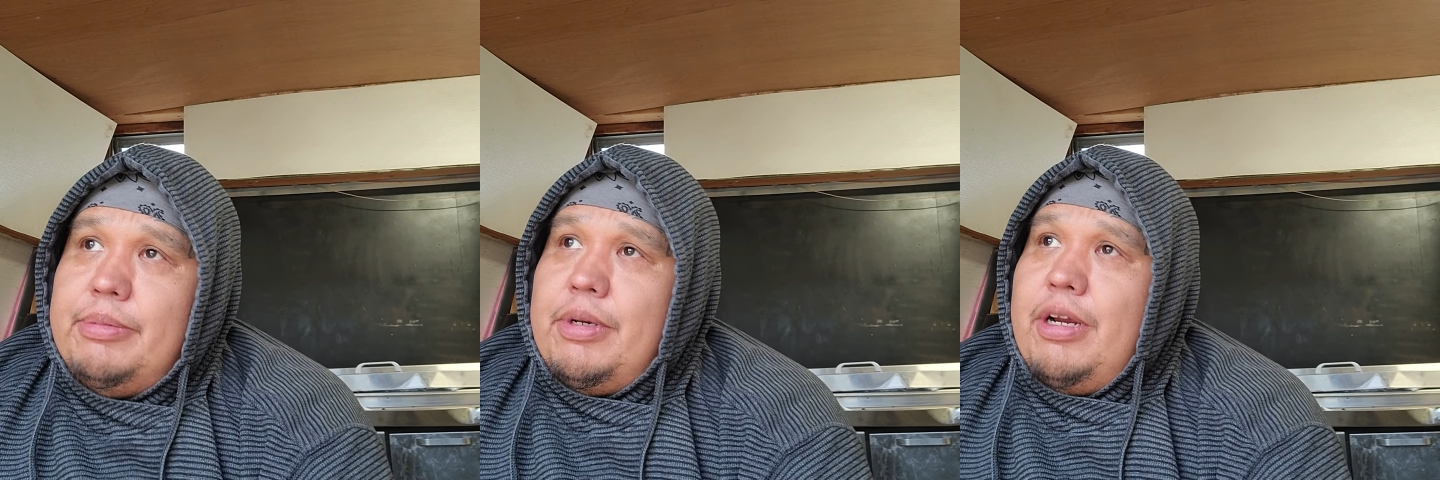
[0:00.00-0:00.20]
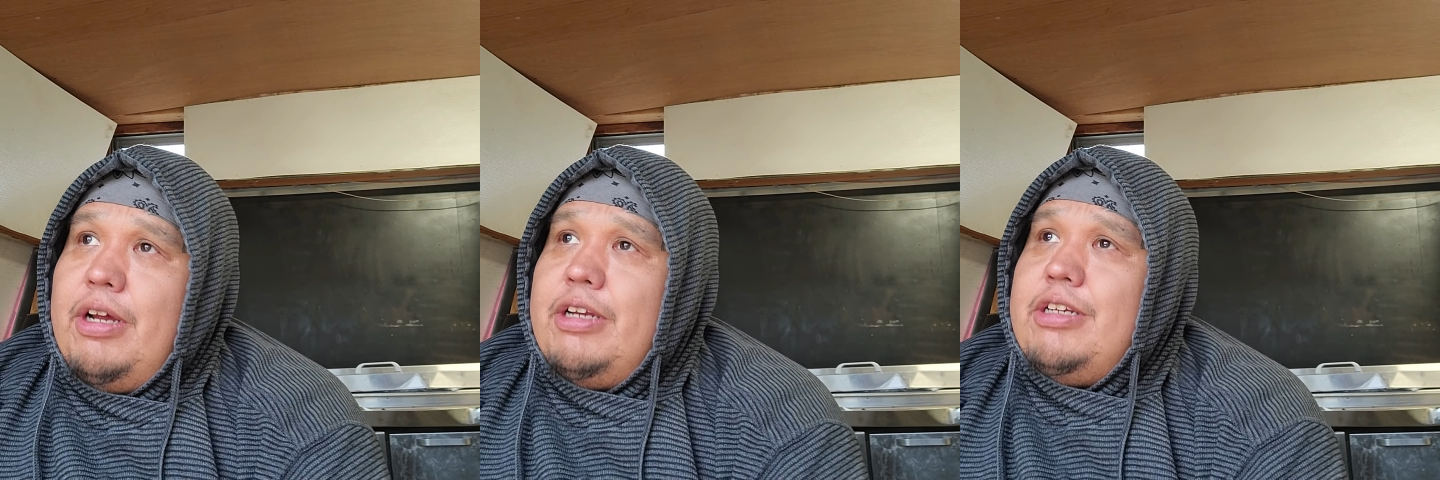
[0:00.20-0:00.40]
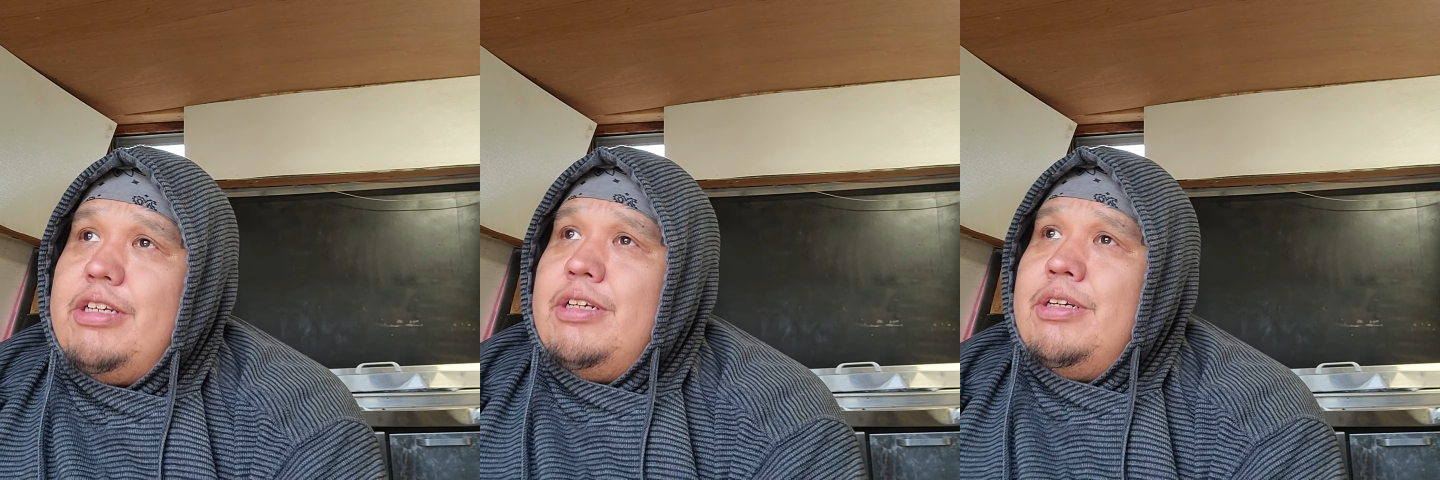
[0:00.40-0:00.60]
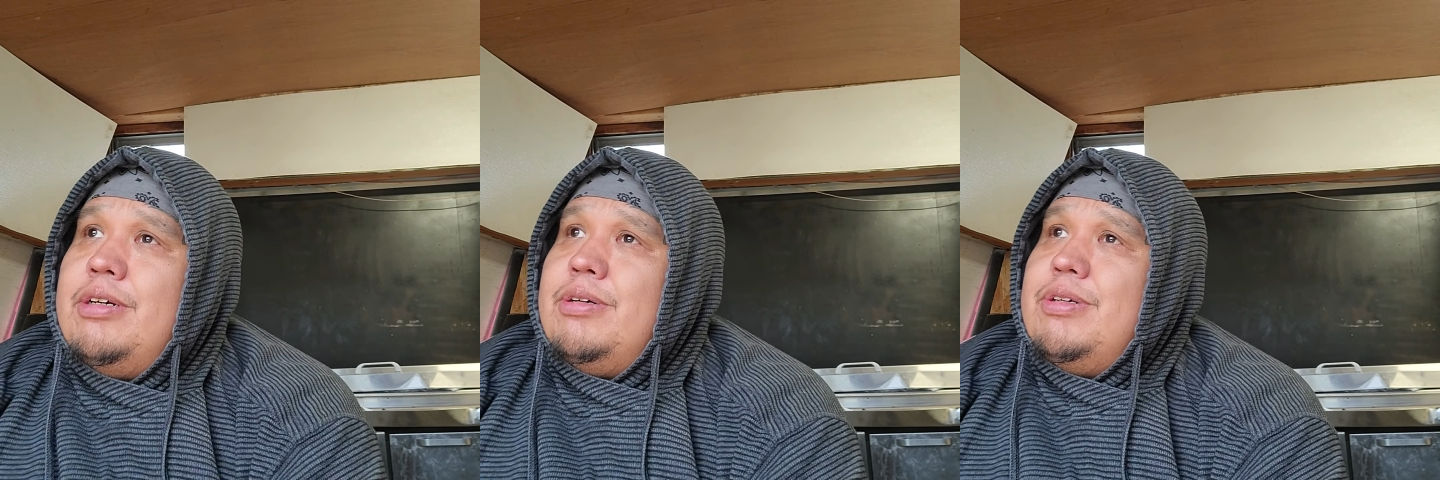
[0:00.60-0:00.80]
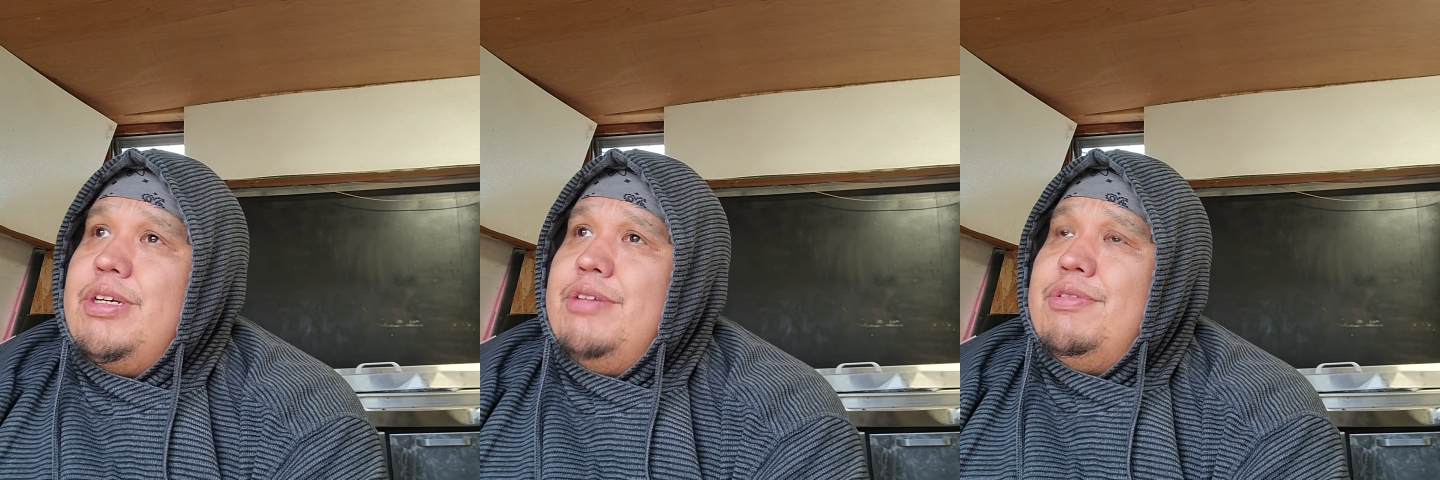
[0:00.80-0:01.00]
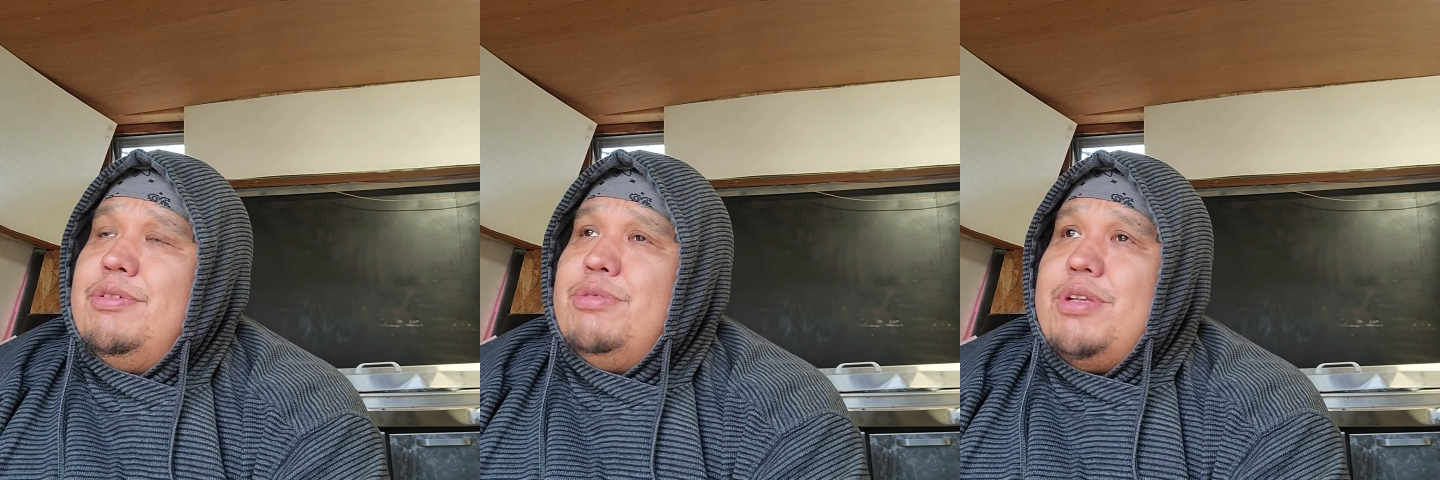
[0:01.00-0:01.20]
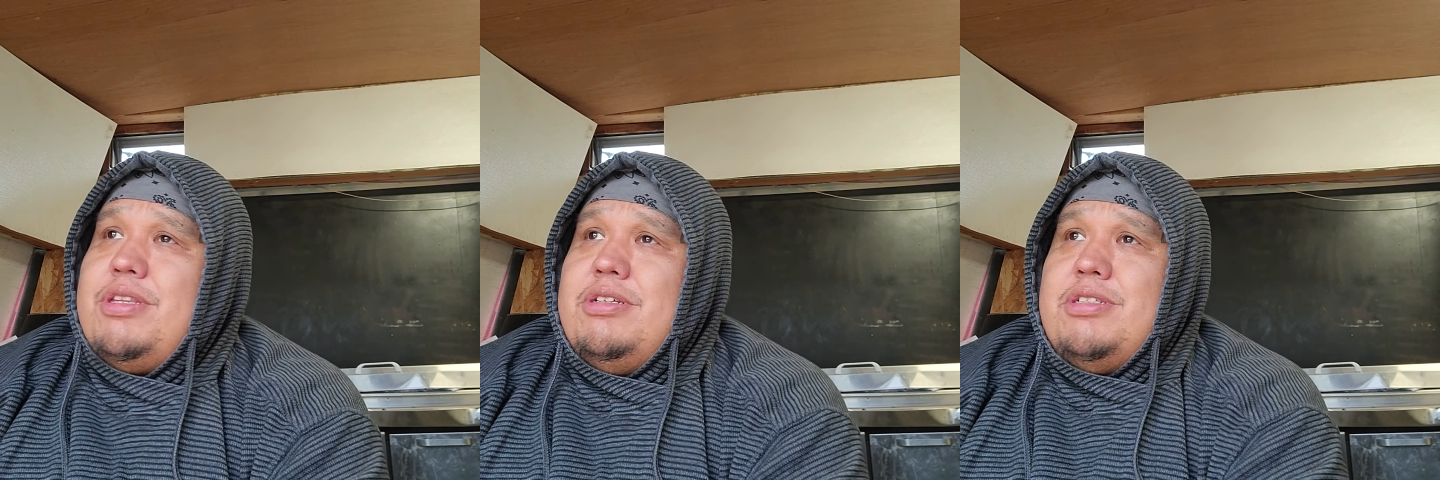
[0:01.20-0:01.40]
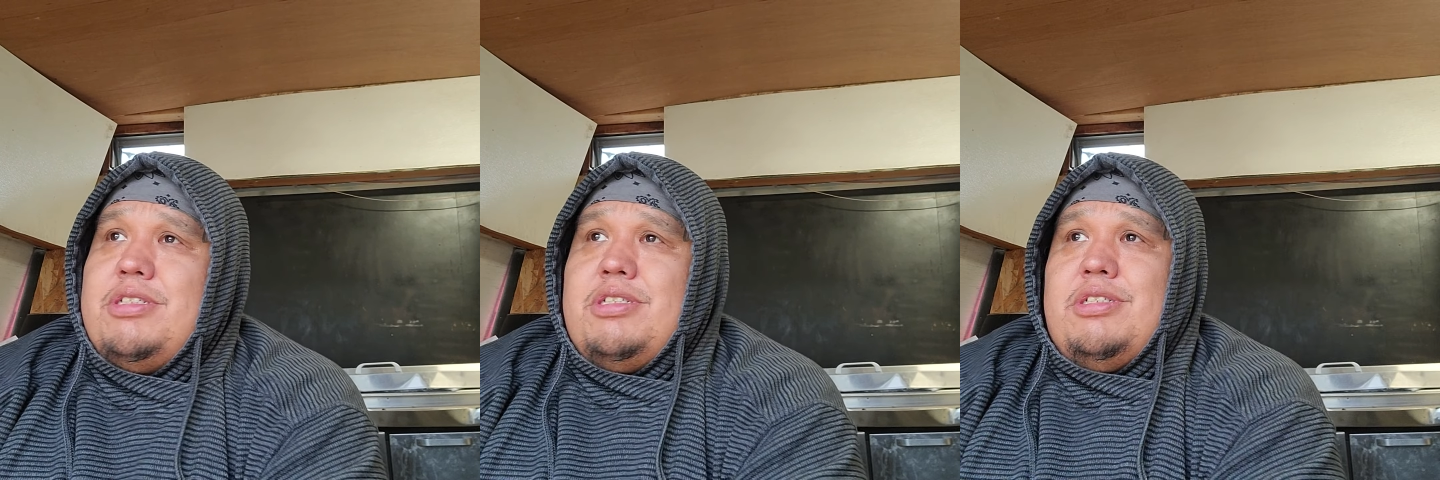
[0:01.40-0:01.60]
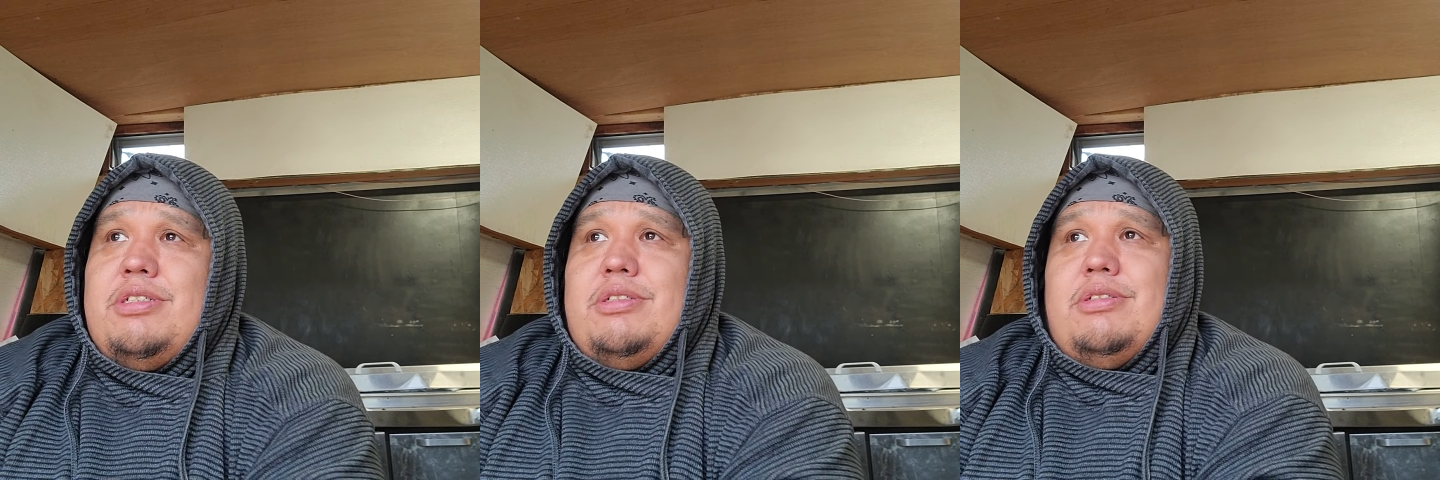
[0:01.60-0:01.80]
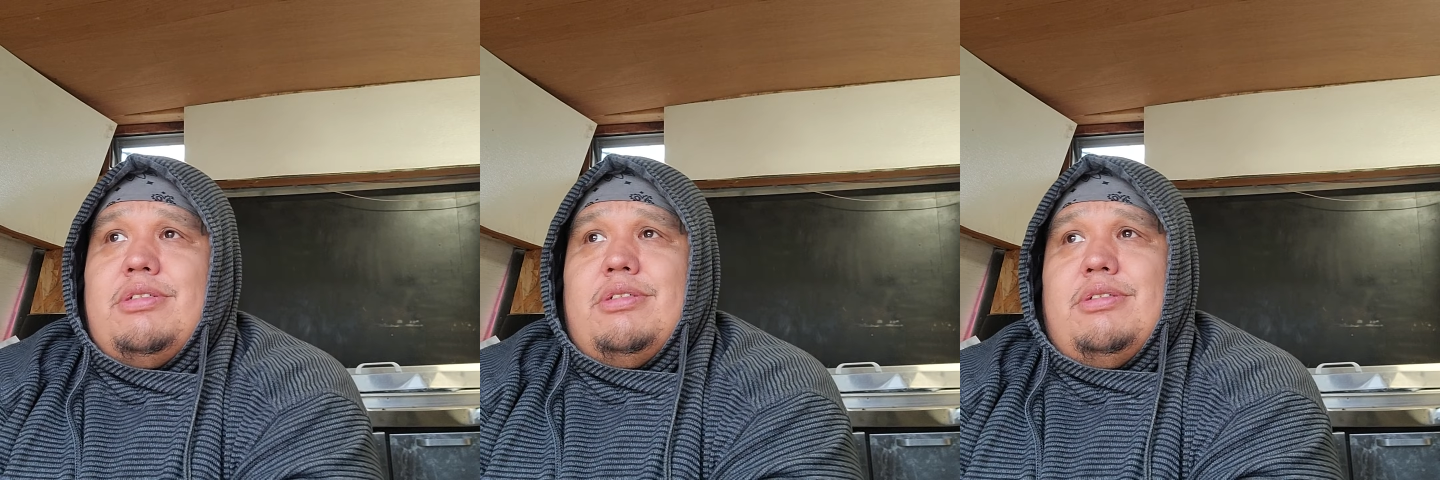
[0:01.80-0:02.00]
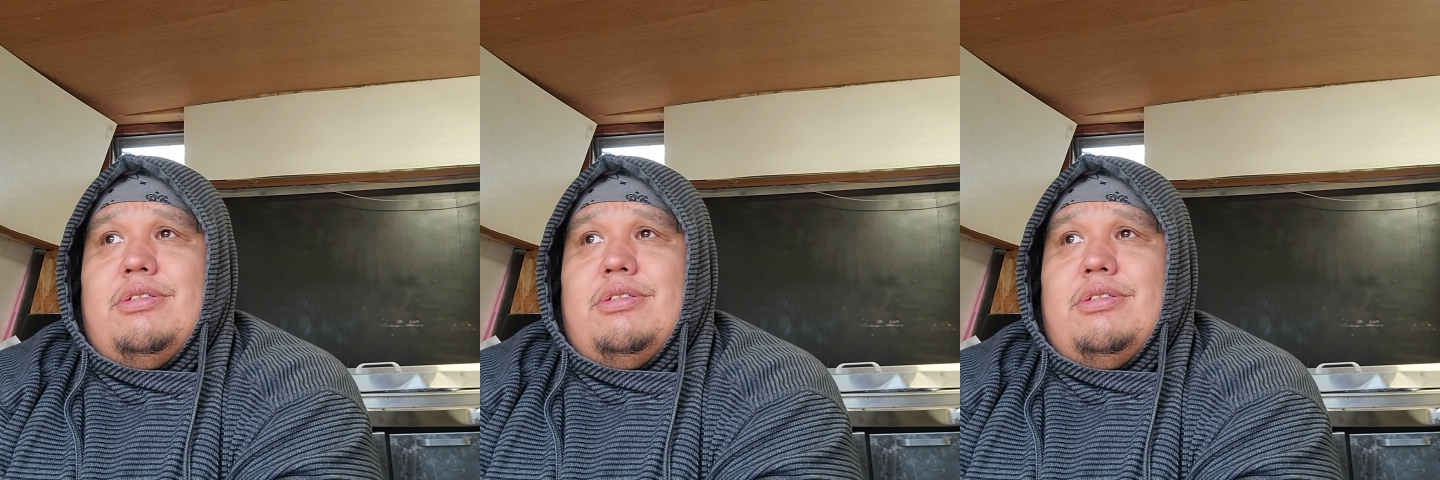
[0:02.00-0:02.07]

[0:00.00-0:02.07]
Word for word: Well, you know, even with this